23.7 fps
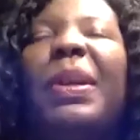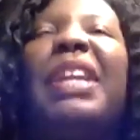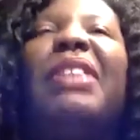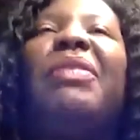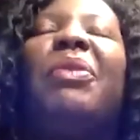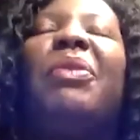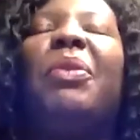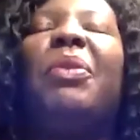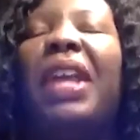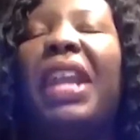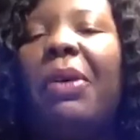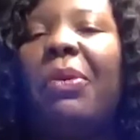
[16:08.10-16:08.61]
Even
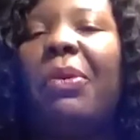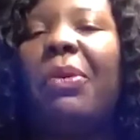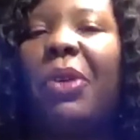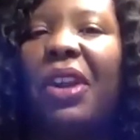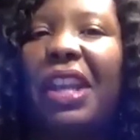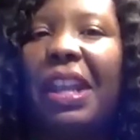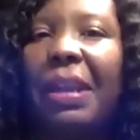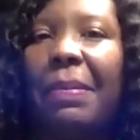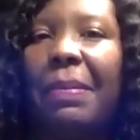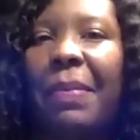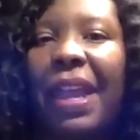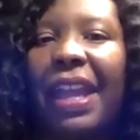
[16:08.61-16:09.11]
when I
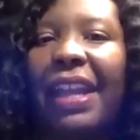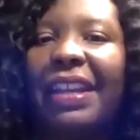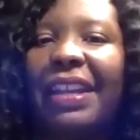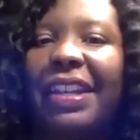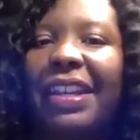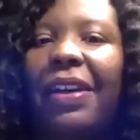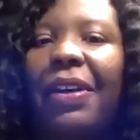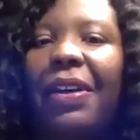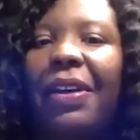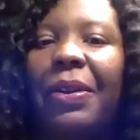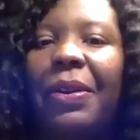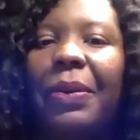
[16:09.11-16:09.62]
worked at
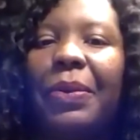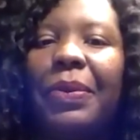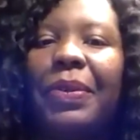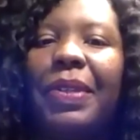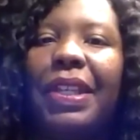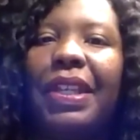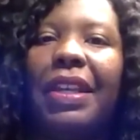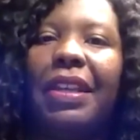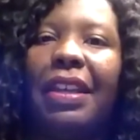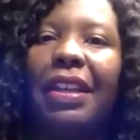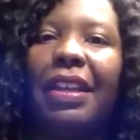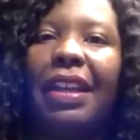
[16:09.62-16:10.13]
McDonald's,
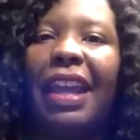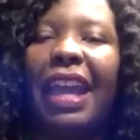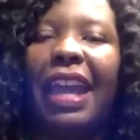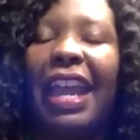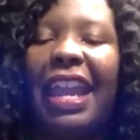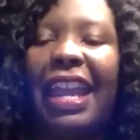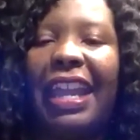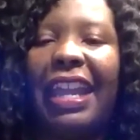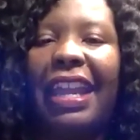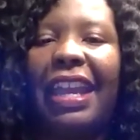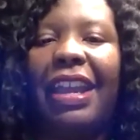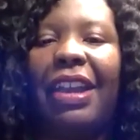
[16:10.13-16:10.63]

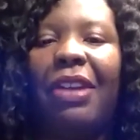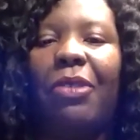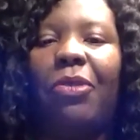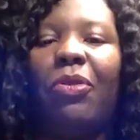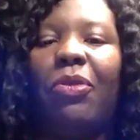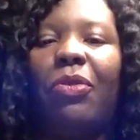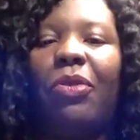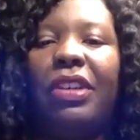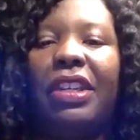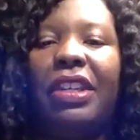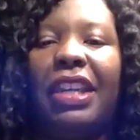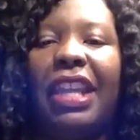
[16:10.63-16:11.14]

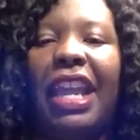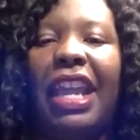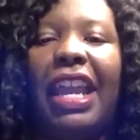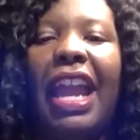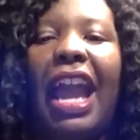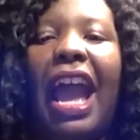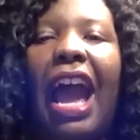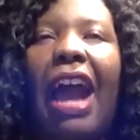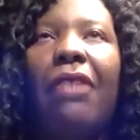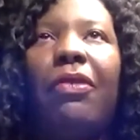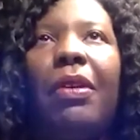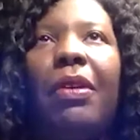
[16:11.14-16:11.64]
and they,
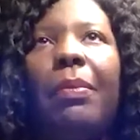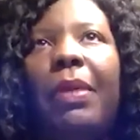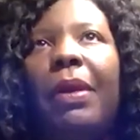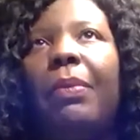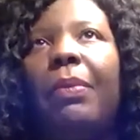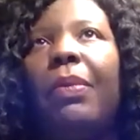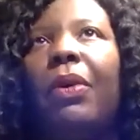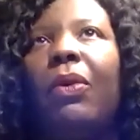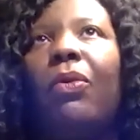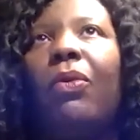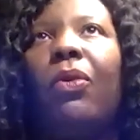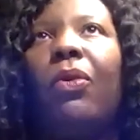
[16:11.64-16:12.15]
I
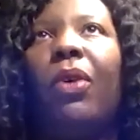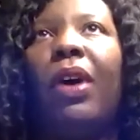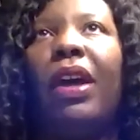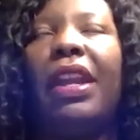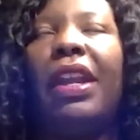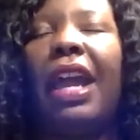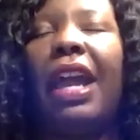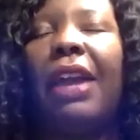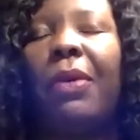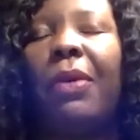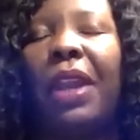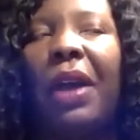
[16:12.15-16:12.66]
remember one
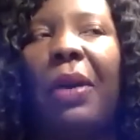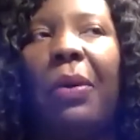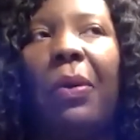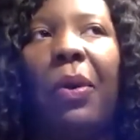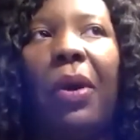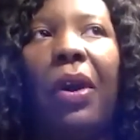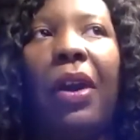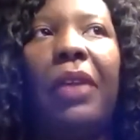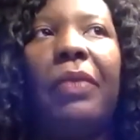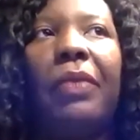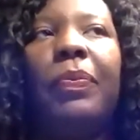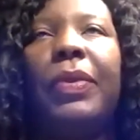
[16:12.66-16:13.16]
night when I
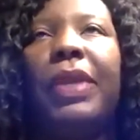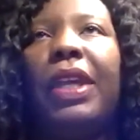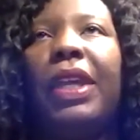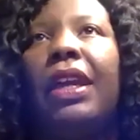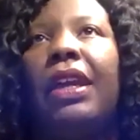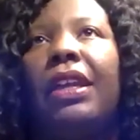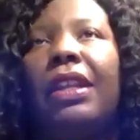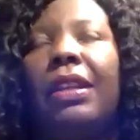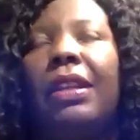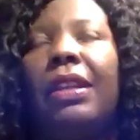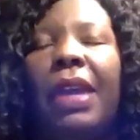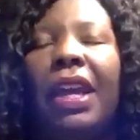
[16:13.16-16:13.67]
worked,
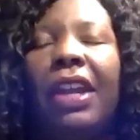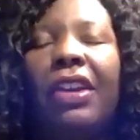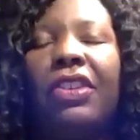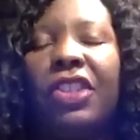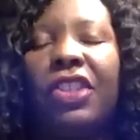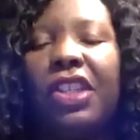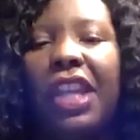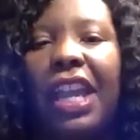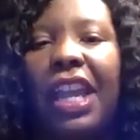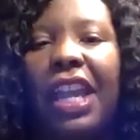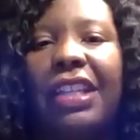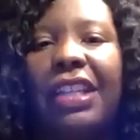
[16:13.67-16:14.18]
the manager
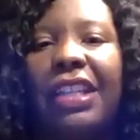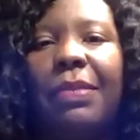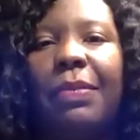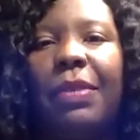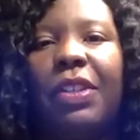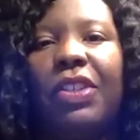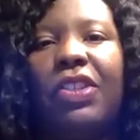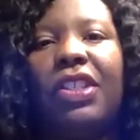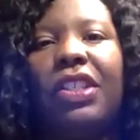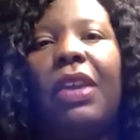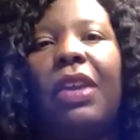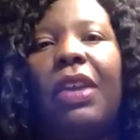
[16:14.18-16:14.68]
came to me
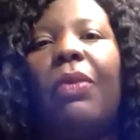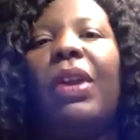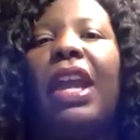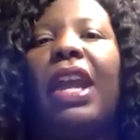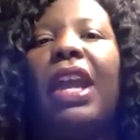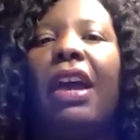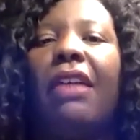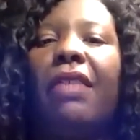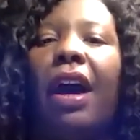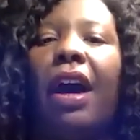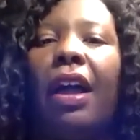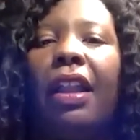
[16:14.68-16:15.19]
and she said, We
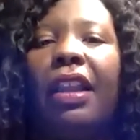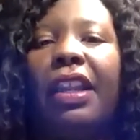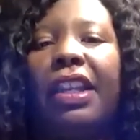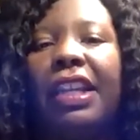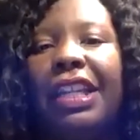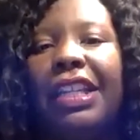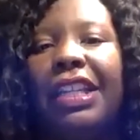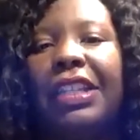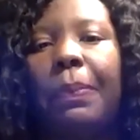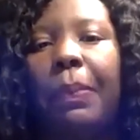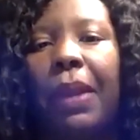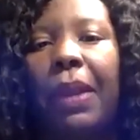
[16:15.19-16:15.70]
have all of
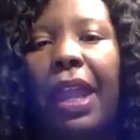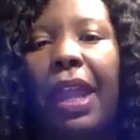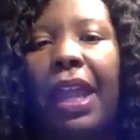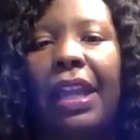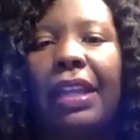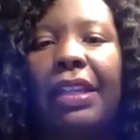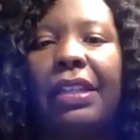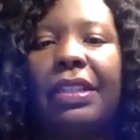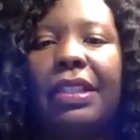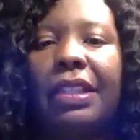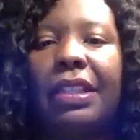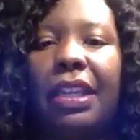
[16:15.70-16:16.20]
these
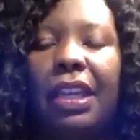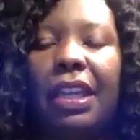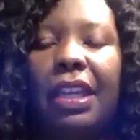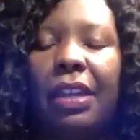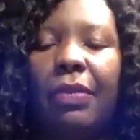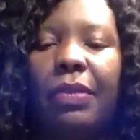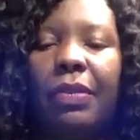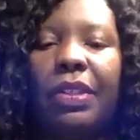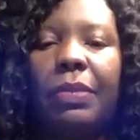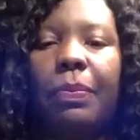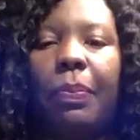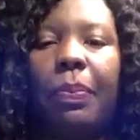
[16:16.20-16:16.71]
plates. It
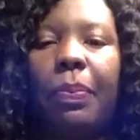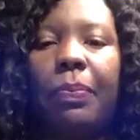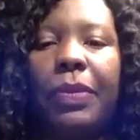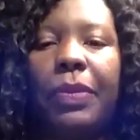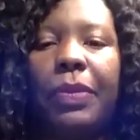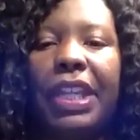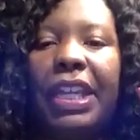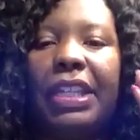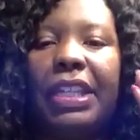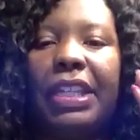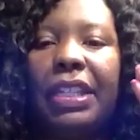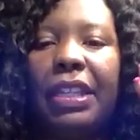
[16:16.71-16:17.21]
was
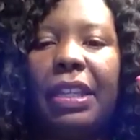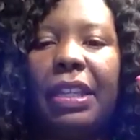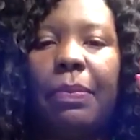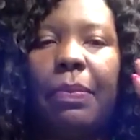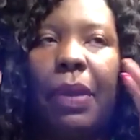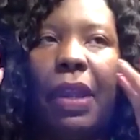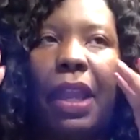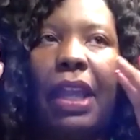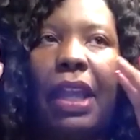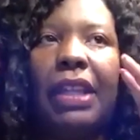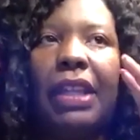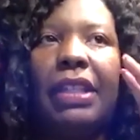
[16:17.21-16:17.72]
Disney
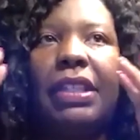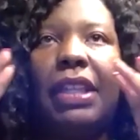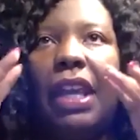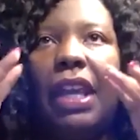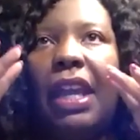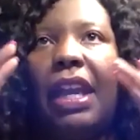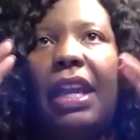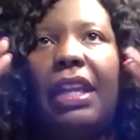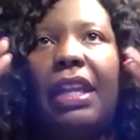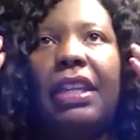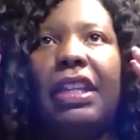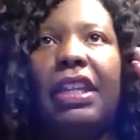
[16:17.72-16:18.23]
plates that
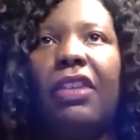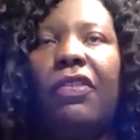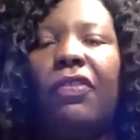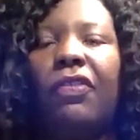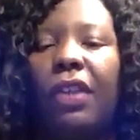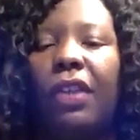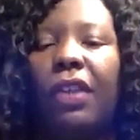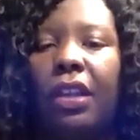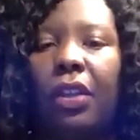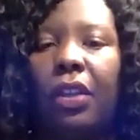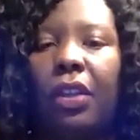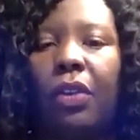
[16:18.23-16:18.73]
had
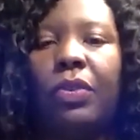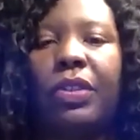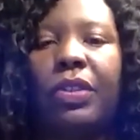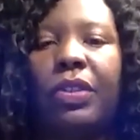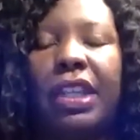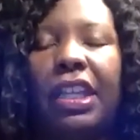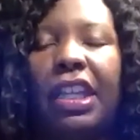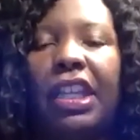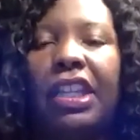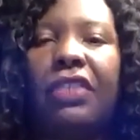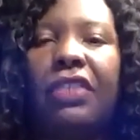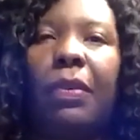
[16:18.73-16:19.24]
different little
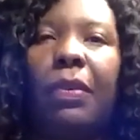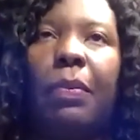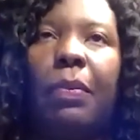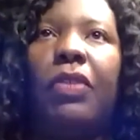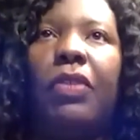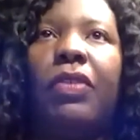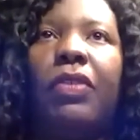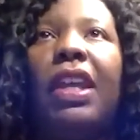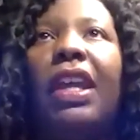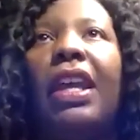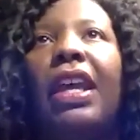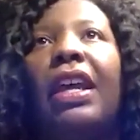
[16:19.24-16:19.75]
scenes from
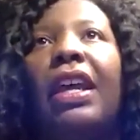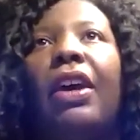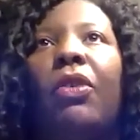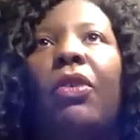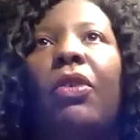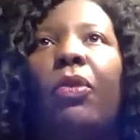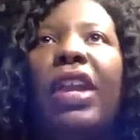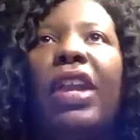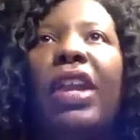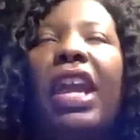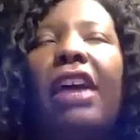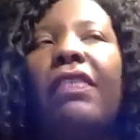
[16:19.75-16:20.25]
movies.
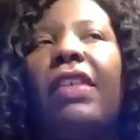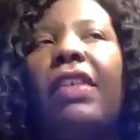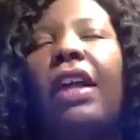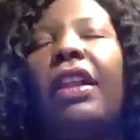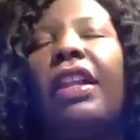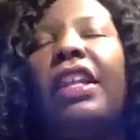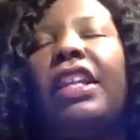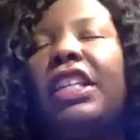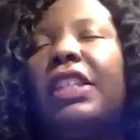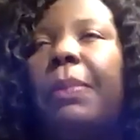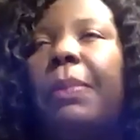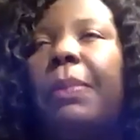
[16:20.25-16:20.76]
We have all
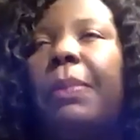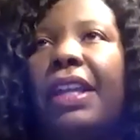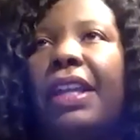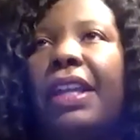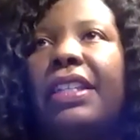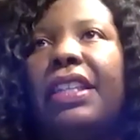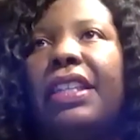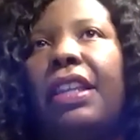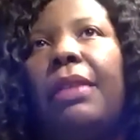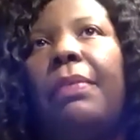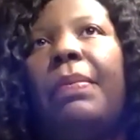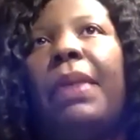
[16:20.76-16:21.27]
these plates
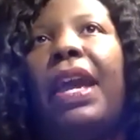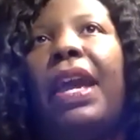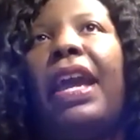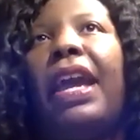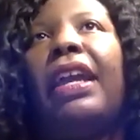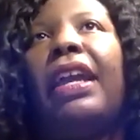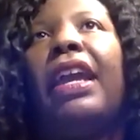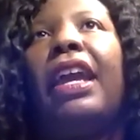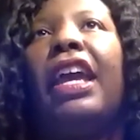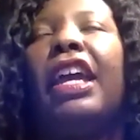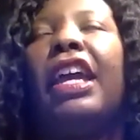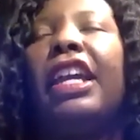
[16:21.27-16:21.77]
in the back.
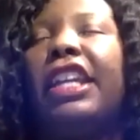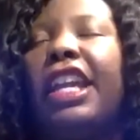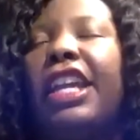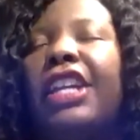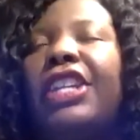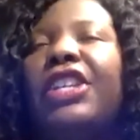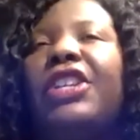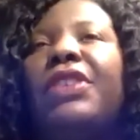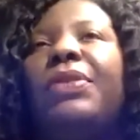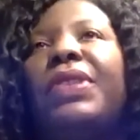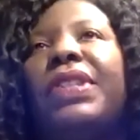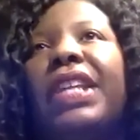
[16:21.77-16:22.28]

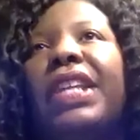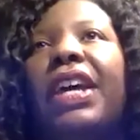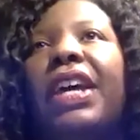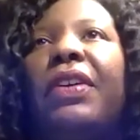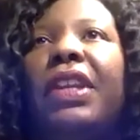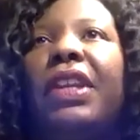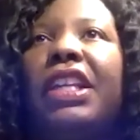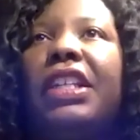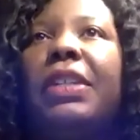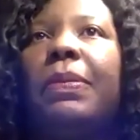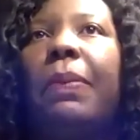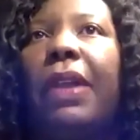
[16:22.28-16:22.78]
Can you sell
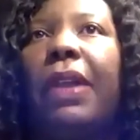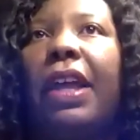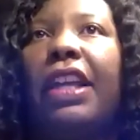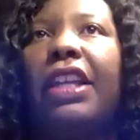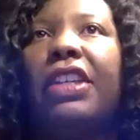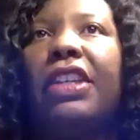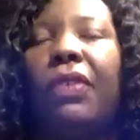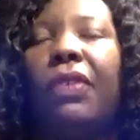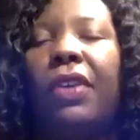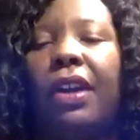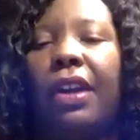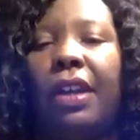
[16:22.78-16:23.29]
these plates
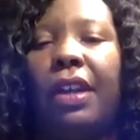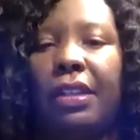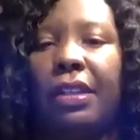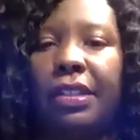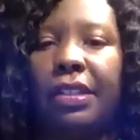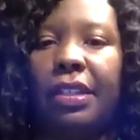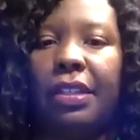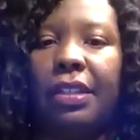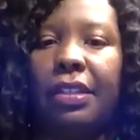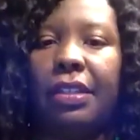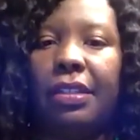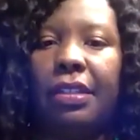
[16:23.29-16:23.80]
for us?